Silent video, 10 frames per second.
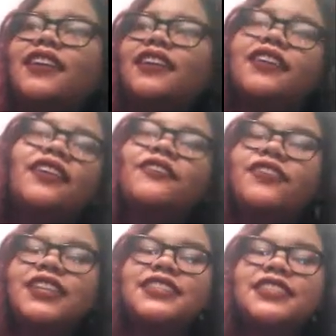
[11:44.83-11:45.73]
If
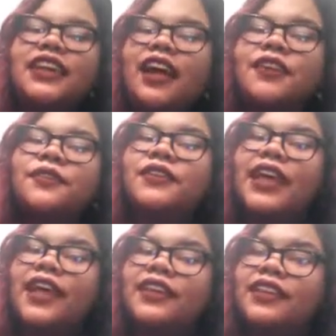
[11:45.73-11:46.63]
it's
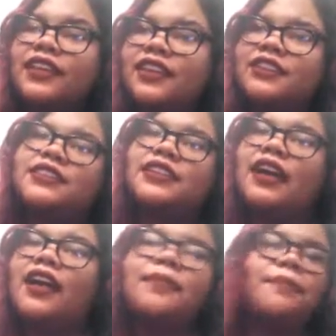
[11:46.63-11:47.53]
already
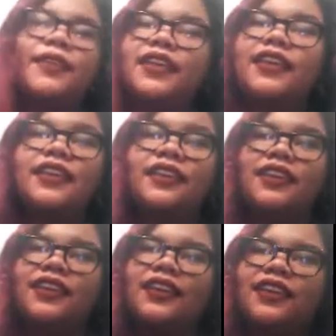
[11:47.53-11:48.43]
stopped
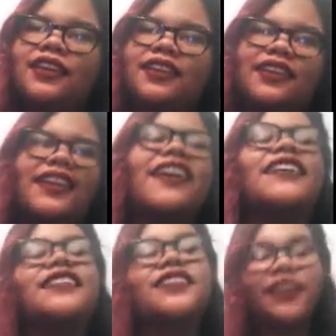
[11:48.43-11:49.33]
beating.
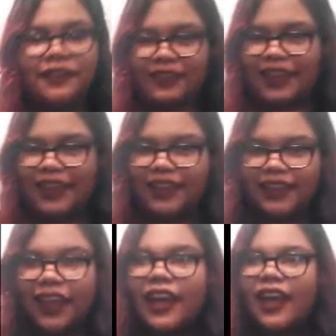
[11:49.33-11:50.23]
I love that.